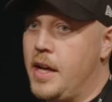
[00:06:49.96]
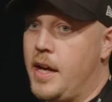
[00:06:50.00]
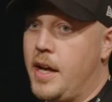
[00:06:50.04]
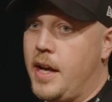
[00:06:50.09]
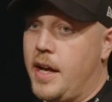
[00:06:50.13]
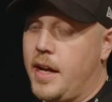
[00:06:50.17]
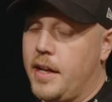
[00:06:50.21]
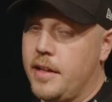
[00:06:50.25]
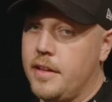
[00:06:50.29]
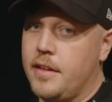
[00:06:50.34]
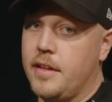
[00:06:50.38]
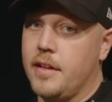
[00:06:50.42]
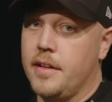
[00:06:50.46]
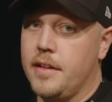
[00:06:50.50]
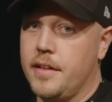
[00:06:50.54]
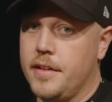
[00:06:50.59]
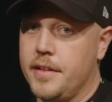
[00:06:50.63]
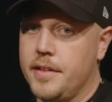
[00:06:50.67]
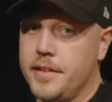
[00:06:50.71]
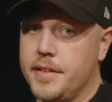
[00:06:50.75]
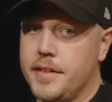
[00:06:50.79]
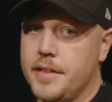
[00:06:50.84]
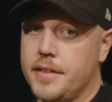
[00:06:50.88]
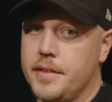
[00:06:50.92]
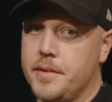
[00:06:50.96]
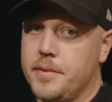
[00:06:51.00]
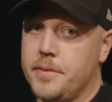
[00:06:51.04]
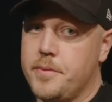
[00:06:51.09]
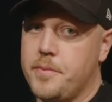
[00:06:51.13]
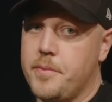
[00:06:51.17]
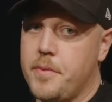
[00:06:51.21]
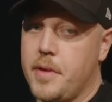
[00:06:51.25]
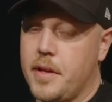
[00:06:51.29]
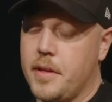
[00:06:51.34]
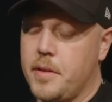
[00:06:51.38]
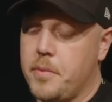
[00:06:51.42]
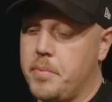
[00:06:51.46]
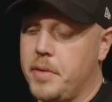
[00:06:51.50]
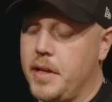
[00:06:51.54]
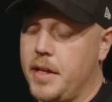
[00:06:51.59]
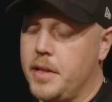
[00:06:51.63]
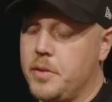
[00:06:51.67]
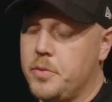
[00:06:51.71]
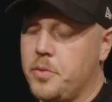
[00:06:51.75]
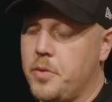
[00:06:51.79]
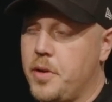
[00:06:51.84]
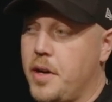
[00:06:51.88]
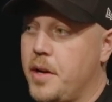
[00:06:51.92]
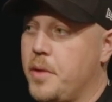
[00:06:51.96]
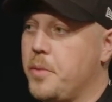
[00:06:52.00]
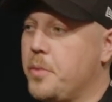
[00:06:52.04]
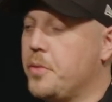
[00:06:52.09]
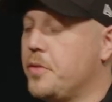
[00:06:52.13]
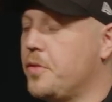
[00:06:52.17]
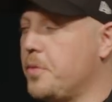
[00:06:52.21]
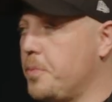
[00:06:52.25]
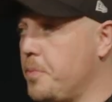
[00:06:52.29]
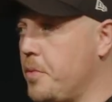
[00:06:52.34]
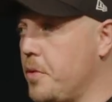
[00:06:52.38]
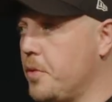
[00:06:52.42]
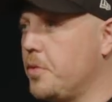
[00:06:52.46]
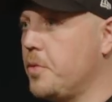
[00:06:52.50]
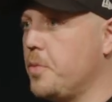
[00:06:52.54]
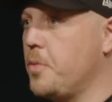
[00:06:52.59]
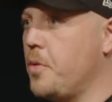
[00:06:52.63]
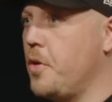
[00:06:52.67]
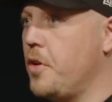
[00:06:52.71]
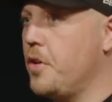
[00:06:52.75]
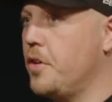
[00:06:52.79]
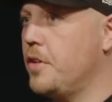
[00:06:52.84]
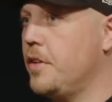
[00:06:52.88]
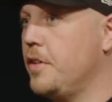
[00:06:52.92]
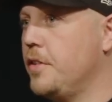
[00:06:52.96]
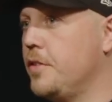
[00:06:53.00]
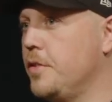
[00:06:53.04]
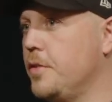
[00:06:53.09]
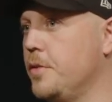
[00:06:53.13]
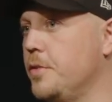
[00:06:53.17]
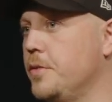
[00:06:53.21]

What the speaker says: at the place where I was supposed to work.